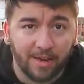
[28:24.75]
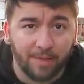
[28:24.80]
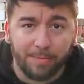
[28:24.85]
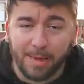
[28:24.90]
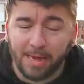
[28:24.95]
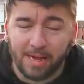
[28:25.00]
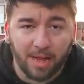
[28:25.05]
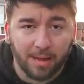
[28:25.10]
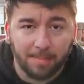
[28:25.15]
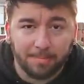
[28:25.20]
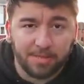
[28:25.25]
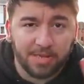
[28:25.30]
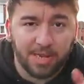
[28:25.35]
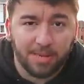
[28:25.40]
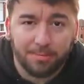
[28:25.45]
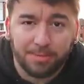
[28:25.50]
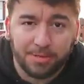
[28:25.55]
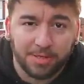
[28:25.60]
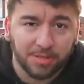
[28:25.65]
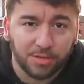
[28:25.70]
I pick up
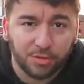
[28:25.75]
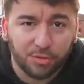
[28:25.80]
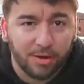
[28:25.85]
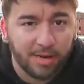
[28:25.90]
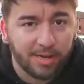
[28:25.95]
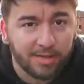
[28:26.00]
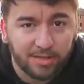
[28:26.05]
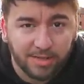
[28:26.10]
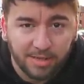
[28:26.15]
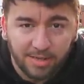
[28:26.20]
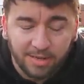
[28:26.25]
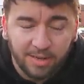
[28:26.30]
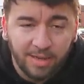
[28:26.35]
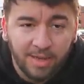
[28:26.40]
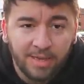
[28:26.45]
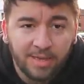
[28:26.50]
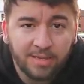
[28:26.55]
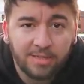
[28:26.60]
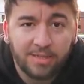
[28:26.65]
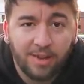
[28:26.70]
tips and tricks and
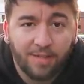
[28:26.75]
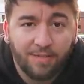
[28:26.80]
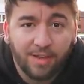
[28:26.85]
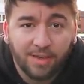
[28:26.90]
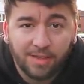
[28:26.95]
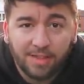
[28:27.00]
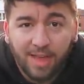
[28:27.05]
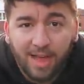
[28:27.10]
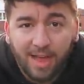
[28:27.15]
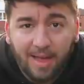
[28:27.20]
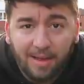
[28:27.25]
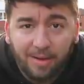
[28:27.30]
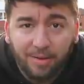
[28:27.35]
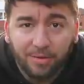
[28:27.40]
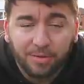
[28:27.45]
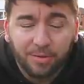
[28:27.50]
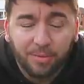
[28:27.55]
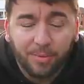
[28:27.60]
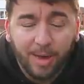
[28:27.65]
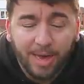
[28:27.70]
stuff like that
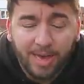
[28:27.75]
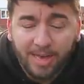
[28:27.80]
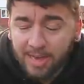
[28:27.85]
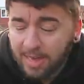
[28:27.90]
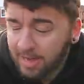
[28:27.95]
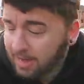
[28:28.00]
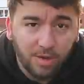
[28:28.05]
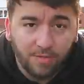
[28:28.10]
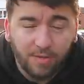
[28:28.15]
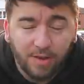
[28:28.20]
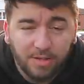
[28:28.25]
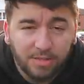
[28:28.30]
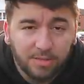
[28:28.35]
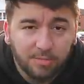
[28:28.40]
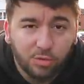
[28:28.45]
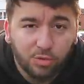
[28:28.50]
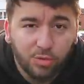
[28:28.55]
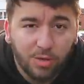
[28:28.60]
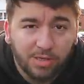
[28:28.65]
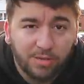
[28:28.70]
along the way. So I've learned
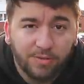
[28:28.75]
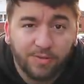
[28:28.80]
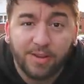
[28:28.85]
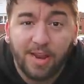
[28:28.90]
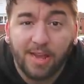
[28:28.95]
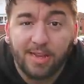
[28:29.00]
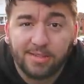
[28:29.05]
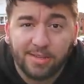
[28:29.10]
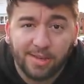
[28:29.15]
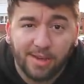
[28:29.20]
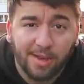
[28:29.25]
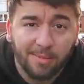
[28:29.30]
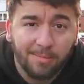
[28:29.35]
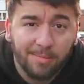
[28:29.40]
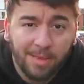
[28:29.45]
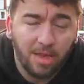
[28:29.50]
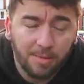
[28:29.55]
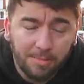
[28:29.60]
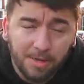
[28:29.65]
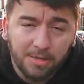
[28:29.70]
some tricks for next time.
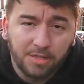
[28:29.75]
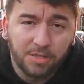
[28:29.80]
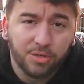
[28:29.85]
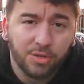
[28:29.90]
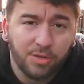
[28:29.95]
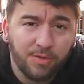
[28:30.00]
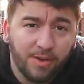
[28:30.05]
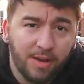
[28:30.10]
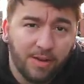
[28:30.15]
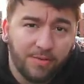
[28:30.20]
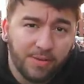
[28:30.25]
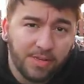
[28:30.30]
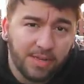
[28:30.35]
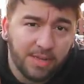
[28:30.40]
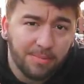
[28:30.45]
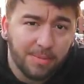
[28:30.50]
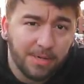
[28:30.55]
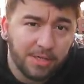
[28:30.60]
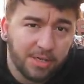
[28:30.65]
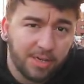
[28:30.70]
I hope you guys enjoyed the video. If you
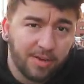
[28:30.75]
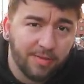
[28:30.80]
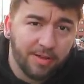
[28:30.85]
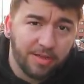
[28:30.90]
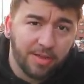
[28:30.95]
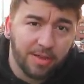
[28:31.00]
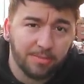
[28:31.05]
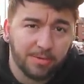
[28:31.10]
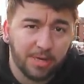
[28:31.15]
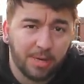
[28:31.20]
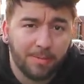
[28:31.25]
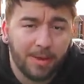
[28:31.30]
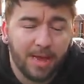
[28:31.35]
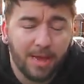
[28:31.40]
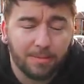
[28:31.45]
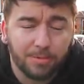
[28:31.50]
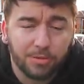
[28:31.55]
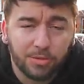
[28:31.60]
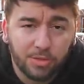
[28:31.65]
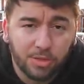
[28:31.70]
did, make sure you give it a thumbs up. It
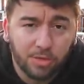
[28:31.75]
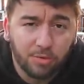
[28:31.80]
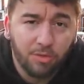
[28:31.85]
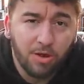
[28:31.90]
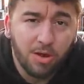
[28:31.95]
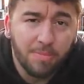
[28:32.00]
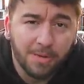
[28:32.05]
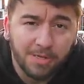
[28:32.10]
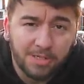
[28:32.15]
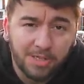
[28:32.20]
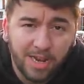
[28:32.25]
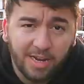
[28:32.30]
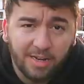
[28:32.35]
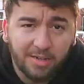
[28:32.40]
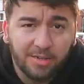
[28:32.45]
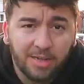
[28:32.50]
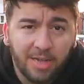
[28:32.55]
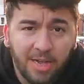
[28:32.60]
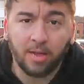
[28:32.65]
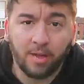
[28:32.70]
helps to grow my
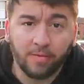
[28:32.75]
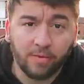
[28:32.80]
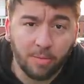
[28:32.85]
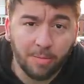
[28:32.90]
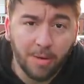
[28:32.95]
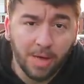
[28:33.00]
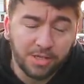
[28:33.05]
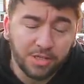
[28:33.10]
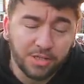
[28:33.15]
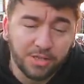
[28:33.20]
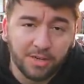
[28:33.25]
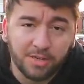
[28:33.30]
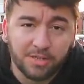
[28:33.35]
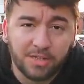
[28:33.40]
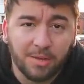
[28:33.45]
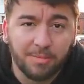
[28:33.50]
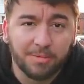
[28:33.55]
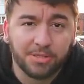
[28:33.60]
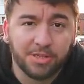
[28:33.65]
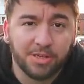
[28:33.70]
channel. I've got merchandise
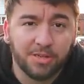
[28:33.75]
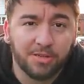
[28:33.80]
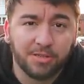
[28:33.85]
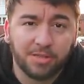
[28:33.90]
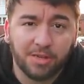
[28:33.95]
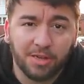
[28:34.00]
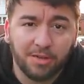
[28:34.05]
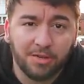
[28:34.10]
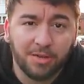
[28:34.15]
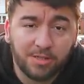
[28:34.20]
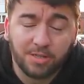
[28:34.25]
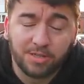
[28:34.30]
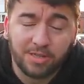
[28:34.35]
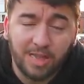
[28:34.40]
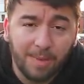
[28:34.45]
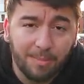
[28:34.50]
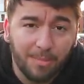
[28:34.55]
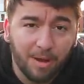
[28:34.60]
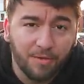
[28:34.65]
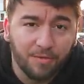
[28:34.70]
coming soon, so, so
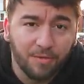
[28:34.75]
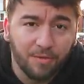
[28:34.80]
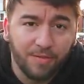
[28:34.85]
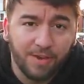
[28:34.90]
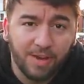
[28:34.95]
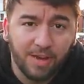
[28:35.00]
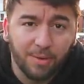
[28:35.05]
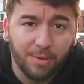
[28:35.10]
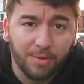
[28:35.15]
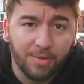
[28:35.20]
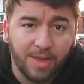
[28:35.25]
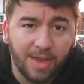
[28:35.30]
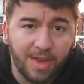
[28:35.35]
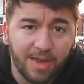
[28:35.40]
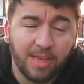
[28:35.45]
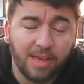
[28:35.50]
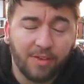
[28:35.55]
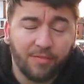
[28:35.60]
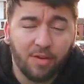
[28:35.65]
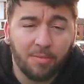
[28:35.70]
stand by for a video on
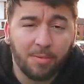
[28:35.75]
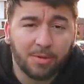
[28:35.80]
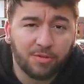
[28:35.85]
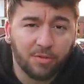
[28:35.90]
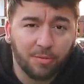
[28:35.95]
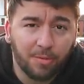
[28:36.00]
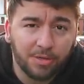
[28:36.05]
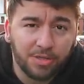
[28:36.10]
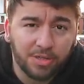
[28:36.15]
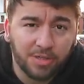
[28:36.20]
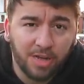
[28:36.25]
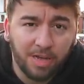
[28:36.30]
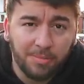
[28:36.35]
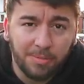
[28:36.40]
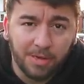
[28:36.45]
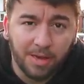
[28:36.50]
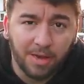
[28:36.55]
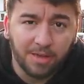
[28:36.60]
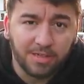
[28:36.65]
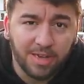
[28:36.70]
that. Thank you very much for watching. I
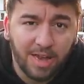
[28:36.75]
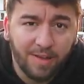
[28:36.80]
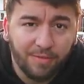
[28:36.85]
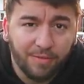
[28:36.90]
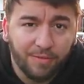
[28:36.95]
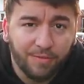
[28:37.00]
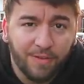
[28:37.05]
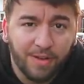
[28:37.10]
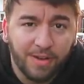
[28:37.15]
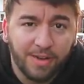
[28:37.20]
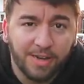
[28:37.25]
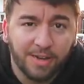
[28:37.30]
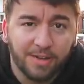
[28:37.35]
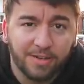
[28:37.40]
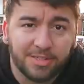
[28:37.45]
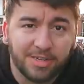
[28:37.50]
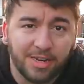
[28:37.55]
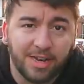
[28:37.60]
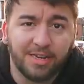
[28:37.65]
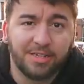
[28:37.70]
hope you guys are having fun in
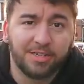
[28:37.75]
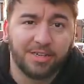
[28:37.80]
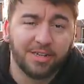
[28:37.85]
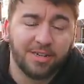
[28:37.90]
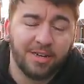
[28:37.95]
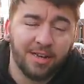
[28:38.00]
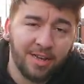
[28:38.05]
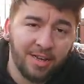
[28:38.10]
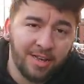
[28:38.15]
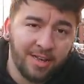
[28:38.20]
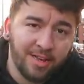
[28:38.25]
isolation.